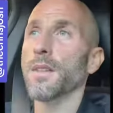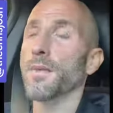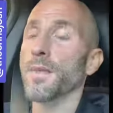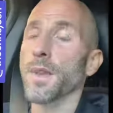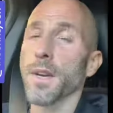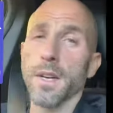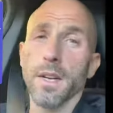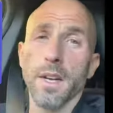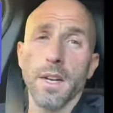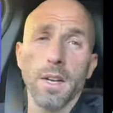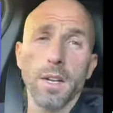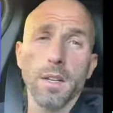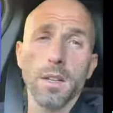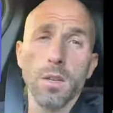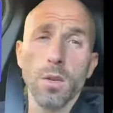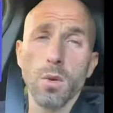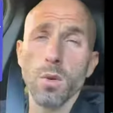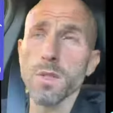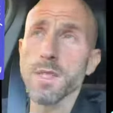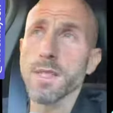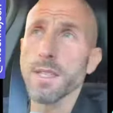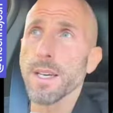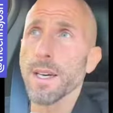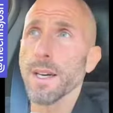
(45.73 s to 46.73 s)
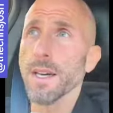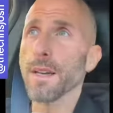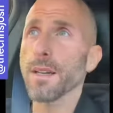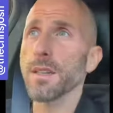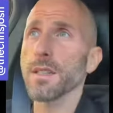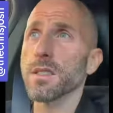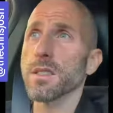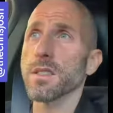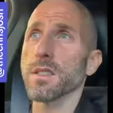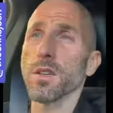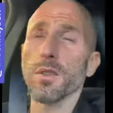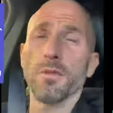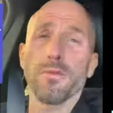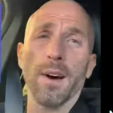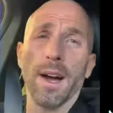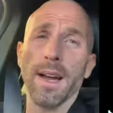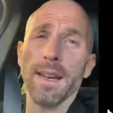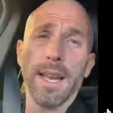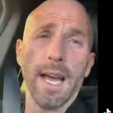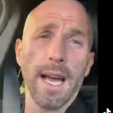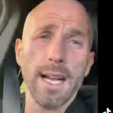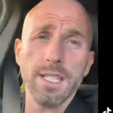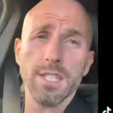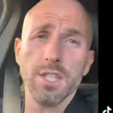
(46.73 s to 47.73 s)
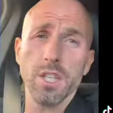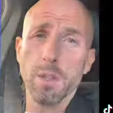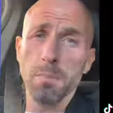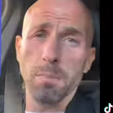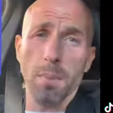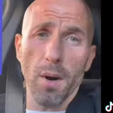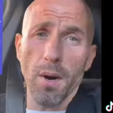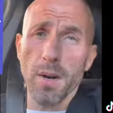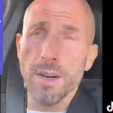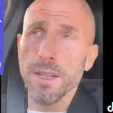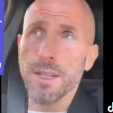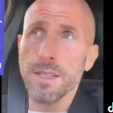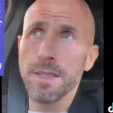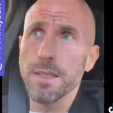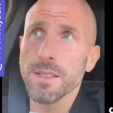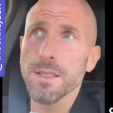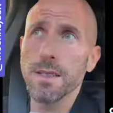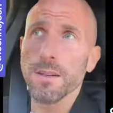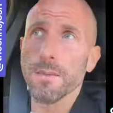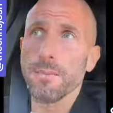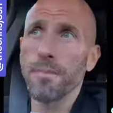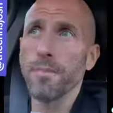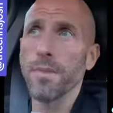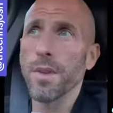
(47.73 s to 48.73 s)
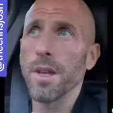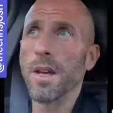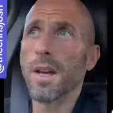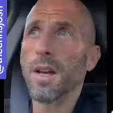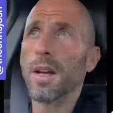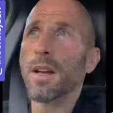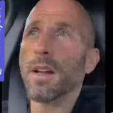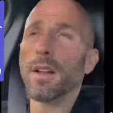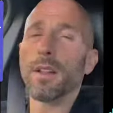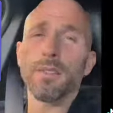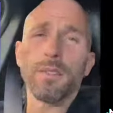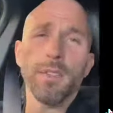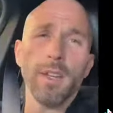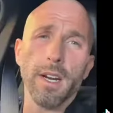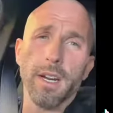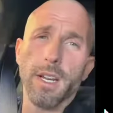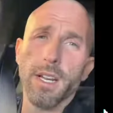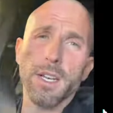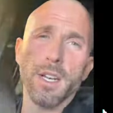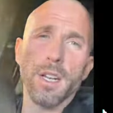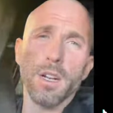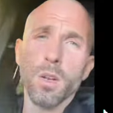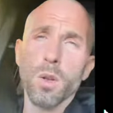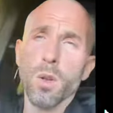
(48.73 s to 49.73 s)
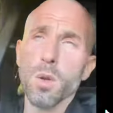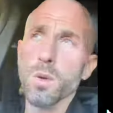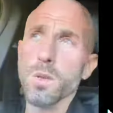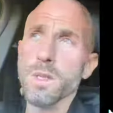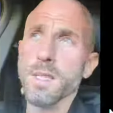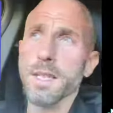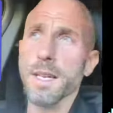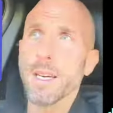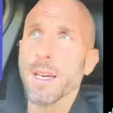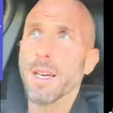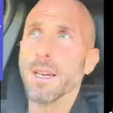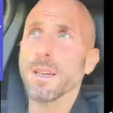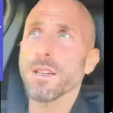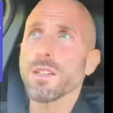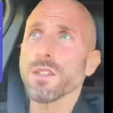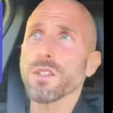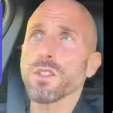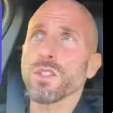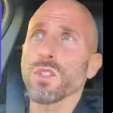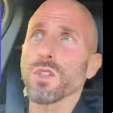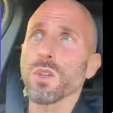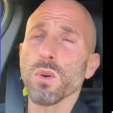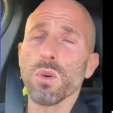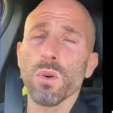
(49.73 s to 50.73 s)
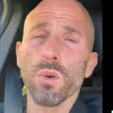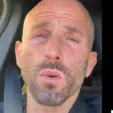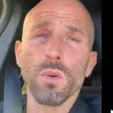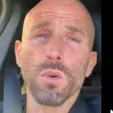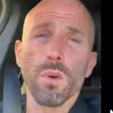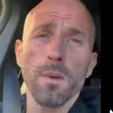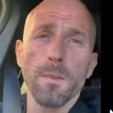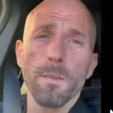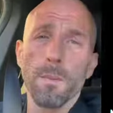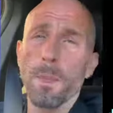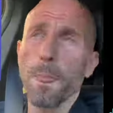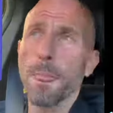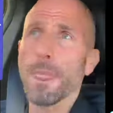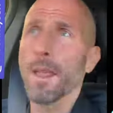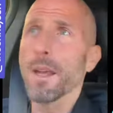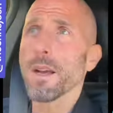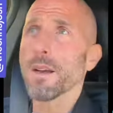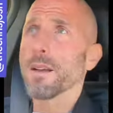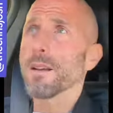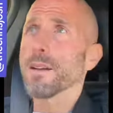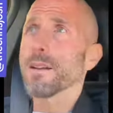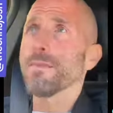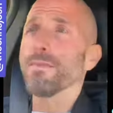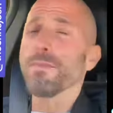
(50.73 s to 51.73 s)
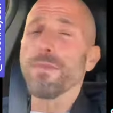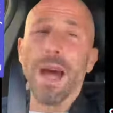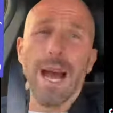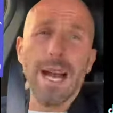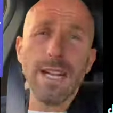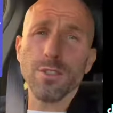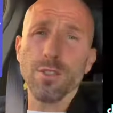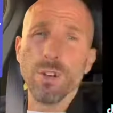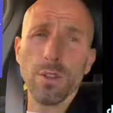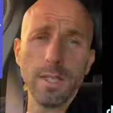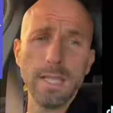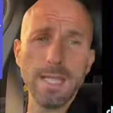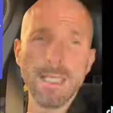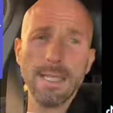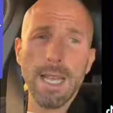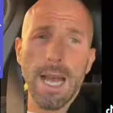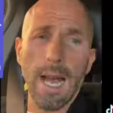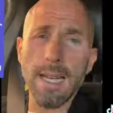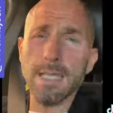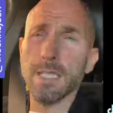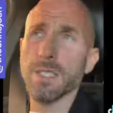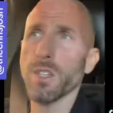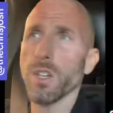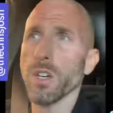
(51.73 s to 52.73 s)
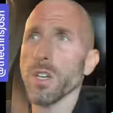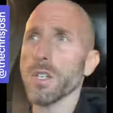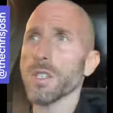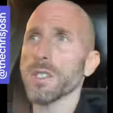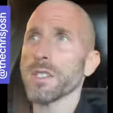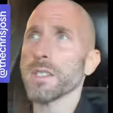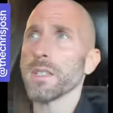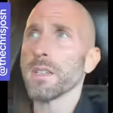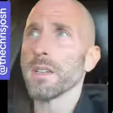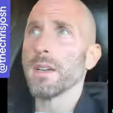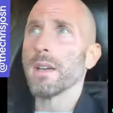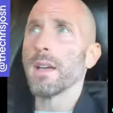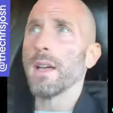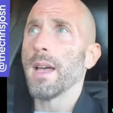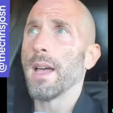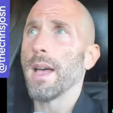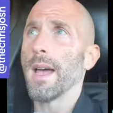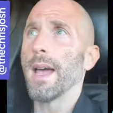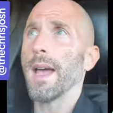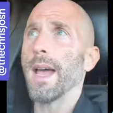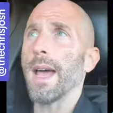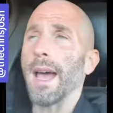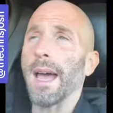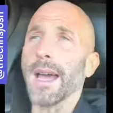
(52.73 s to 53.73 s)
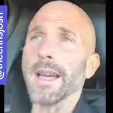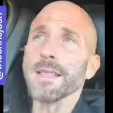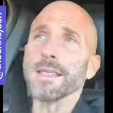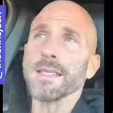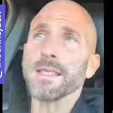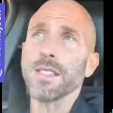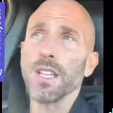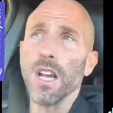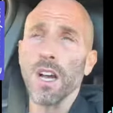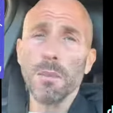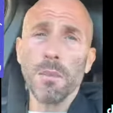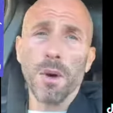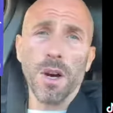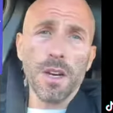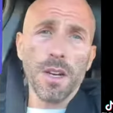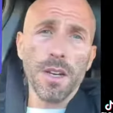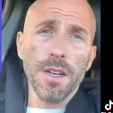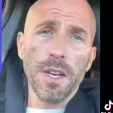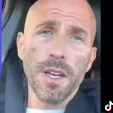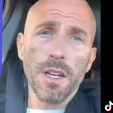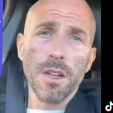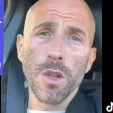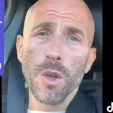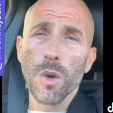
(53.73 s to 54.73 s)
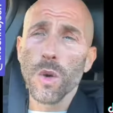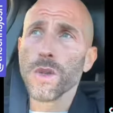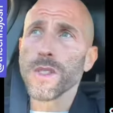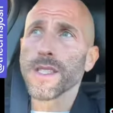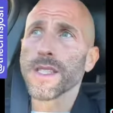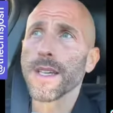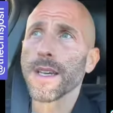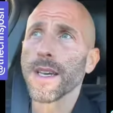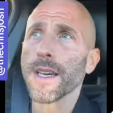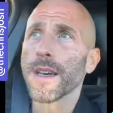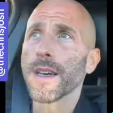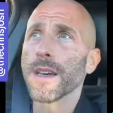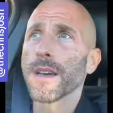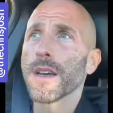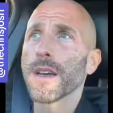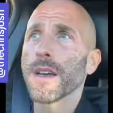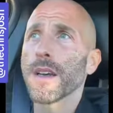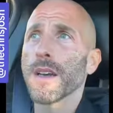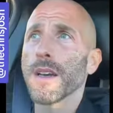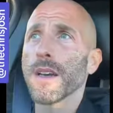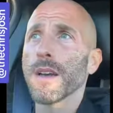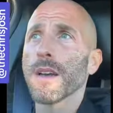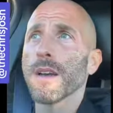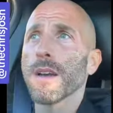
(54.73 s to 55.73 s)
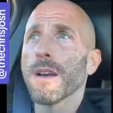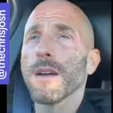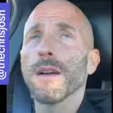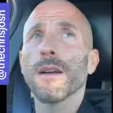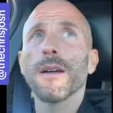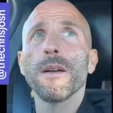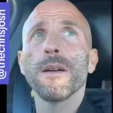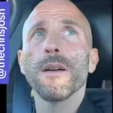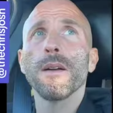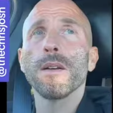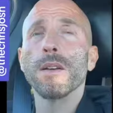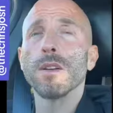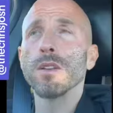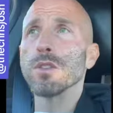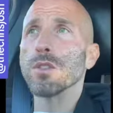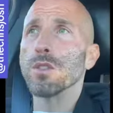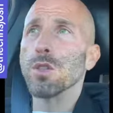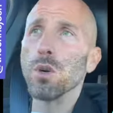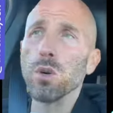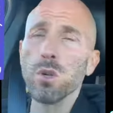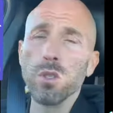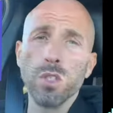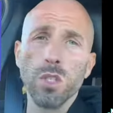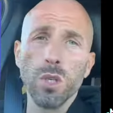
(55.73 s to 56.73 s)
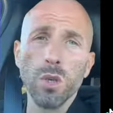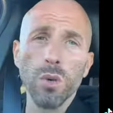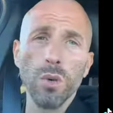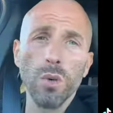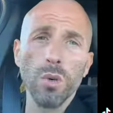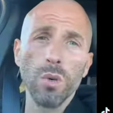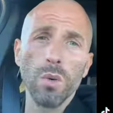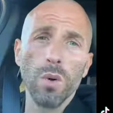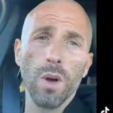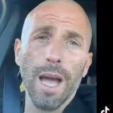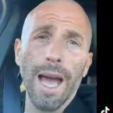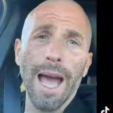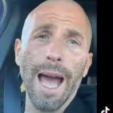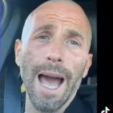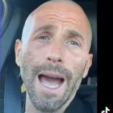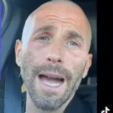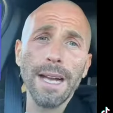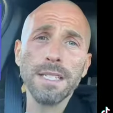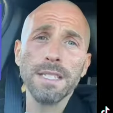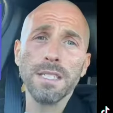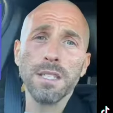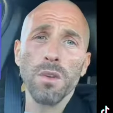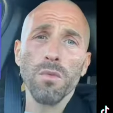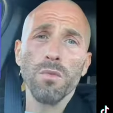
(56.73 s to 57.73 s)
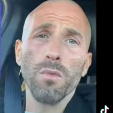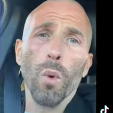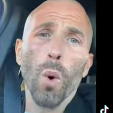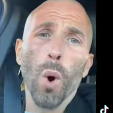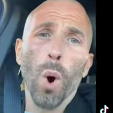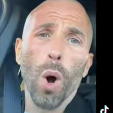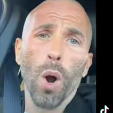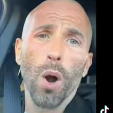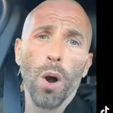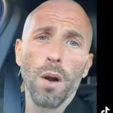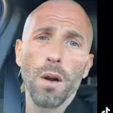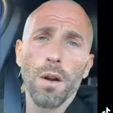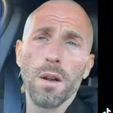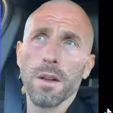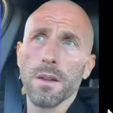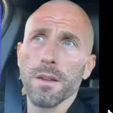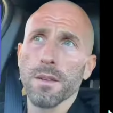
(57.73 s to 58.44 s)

They're going to lose it to financial burdens. They're going to lose it to natural disasters. And some are going to lose it due to acts of war.